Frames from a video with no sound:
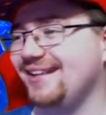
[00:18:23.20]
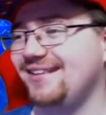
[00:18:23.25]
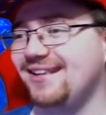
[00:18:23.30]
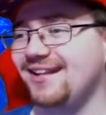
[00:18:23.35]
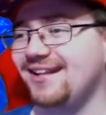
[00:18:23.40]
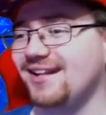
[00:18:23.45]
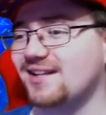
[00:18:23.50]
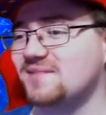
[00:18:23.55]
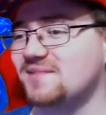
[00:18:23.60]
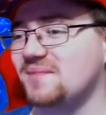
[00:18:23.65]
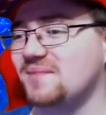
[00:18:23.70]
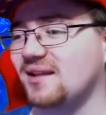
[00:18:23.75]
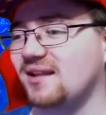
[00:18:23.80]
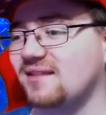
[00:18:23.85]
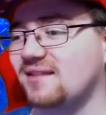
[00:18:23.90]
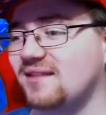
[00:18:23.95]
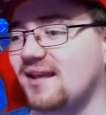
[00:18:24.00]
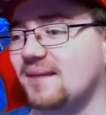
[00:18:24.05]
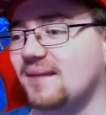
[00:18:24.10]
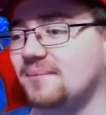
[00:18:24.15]
I didn't
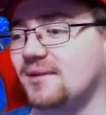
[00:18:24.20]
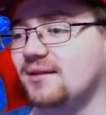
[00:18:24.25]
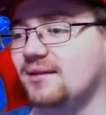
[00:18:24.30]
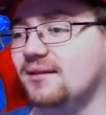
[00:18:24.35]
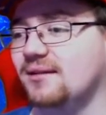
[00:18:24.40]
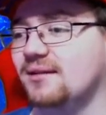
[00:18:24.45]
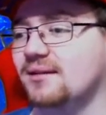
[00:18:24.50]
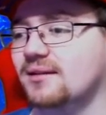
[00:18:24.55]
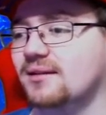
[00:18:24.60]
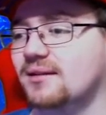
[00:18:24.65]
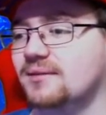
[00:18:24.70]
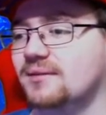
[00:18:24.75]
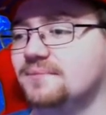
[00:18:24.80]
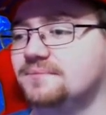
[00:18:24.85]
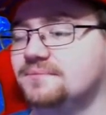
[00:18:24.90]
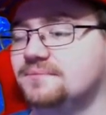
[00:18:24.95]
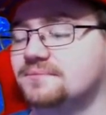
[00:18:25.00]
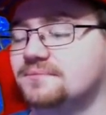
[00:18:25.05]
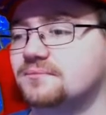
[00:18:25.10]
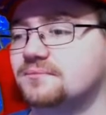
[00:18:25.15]
expect that to happen.
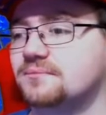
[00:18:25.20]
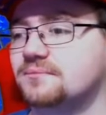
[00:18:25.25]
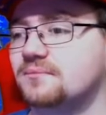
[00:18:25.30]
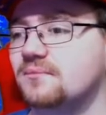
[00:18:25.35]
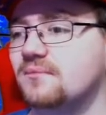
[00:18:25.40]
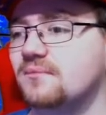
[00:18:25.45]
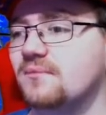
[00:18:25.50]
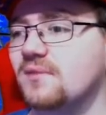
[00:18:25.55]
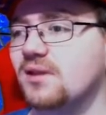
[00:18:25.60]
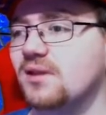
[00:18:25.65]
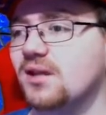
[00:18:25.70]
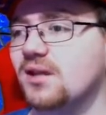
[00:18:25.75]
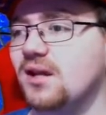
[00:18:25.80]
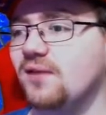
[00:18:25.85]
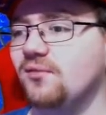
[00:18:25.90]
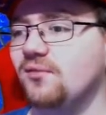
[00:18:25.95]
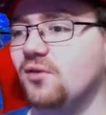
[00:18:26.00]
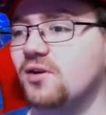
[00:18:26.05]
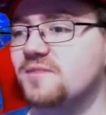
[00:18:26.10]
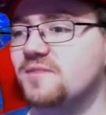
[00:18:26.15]
And
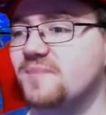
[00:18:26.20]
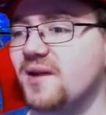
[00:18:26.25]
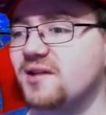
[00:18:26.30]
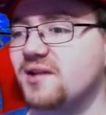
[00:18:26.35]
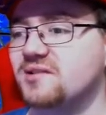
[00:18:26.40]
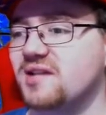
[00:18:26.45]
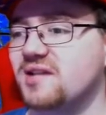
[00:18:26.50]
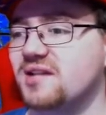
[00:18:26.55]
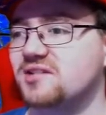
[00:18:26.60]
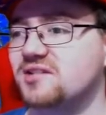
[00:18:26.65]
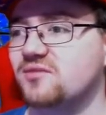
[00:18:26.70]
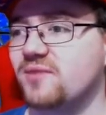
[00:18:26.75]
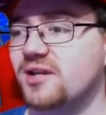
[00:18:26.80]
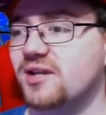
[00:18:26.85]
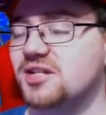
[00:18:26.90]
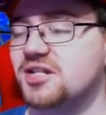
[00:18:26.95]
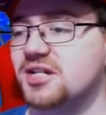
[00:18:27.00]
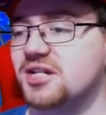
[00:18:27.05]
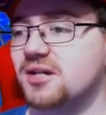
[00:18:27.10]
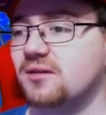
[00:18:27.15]
of course, Bowser has a
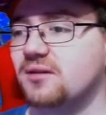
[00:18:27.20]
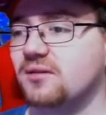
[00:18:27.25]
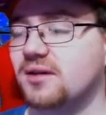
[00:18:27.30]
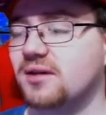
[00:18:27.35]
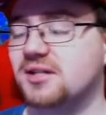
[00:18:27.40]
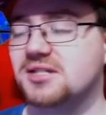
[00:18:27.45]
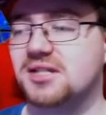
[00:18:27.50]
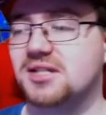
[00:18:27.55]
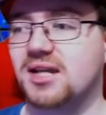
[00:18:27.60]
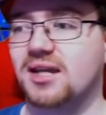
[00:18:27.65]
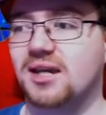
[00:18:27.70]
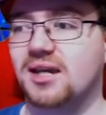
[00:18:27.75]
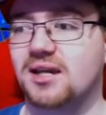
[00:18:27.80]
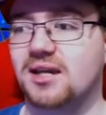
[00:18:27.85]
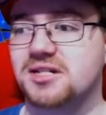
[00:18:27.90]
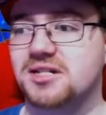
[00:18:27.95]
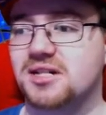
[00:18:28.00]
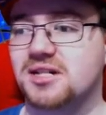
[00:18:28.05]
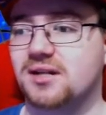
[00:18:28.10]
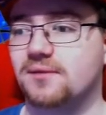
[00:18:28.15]
red shell. Gosh dang it,
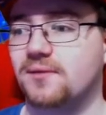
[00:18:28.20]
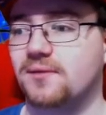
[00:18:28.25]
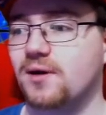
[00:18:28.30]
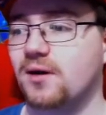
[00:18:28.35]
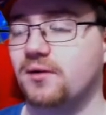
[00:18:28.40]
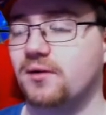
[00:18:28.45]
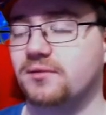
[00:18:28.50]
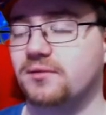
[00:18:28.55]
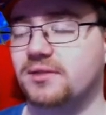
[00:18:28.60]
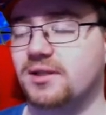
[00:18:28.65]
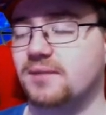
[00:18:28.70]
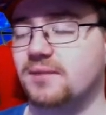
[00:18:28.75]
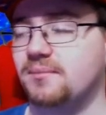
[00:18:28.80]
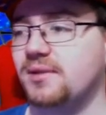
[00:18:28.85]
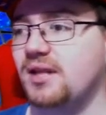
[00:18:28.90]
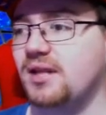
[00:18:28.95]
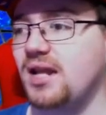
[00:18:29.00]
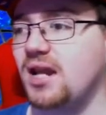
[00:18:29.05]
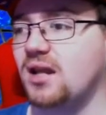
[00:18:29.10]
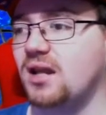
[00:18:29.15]
I should have hauled the
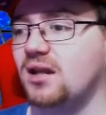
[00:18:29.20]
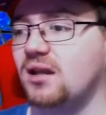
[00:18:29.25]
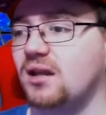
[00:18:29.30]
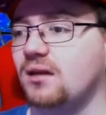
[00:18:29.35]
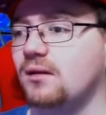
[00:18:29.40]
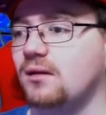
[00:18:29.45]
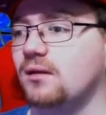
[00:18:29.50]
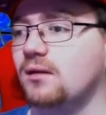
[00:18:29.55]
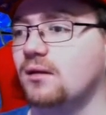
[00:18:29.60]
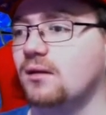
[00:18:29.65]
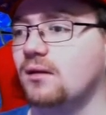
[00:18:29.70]
banana.